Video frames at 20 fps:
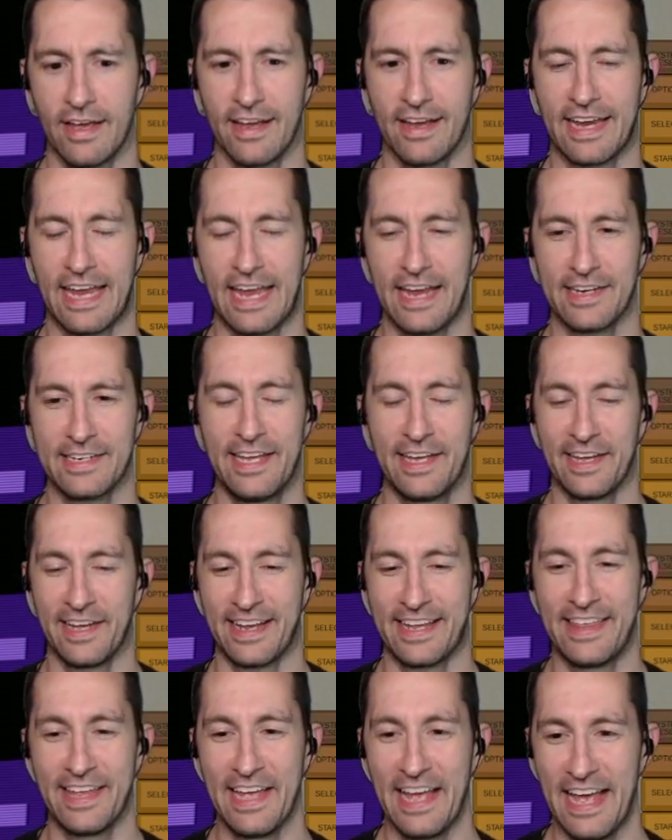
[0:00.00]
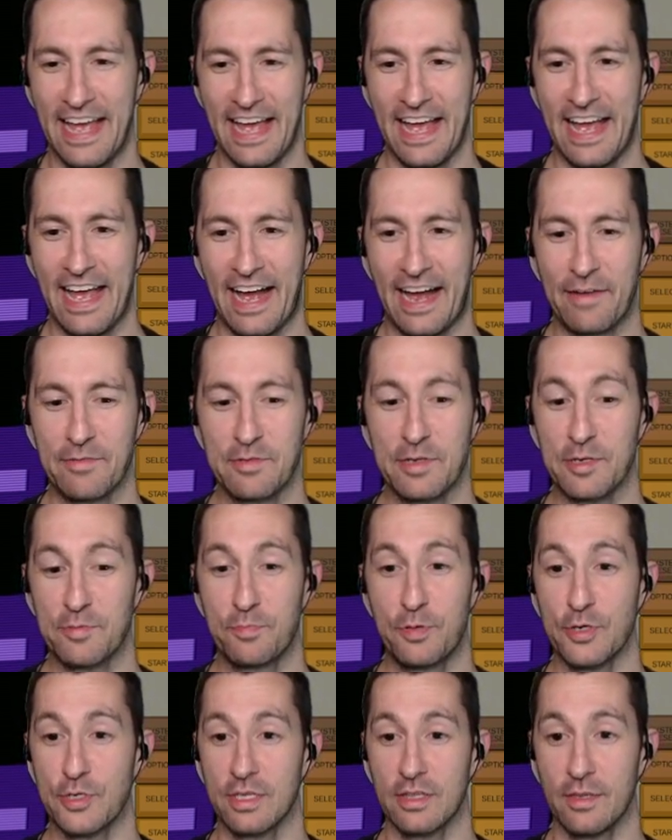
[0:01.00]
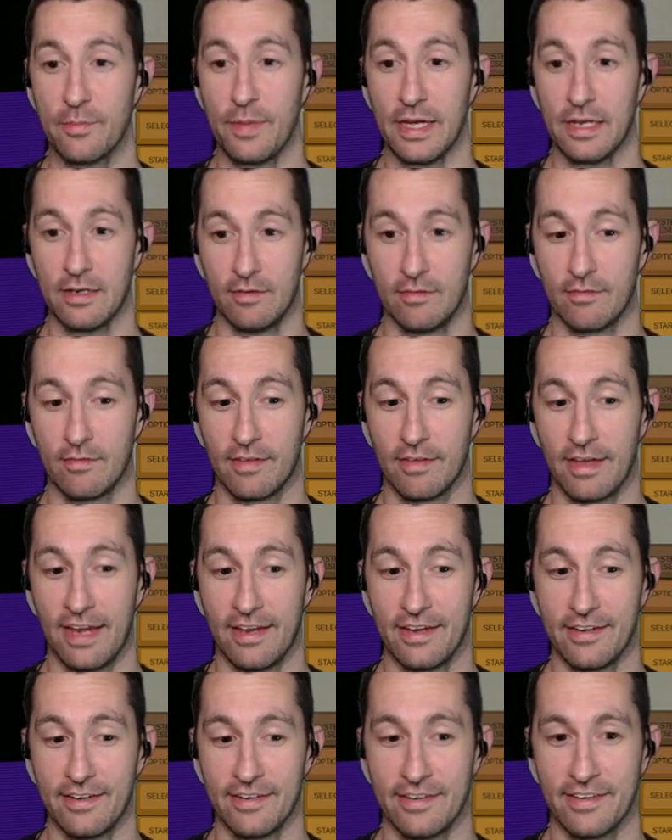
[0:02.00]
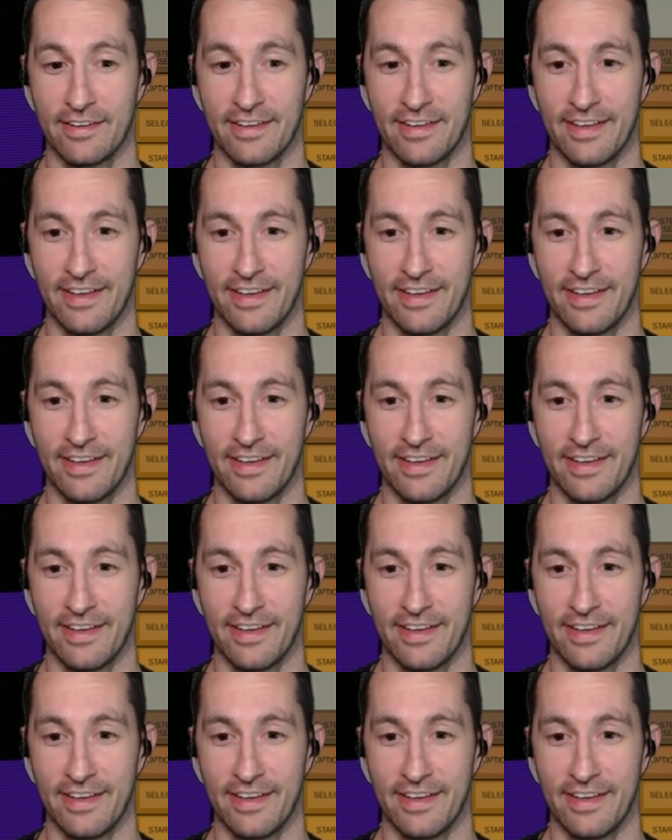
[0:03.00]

It can't, I'm just pushing the button, and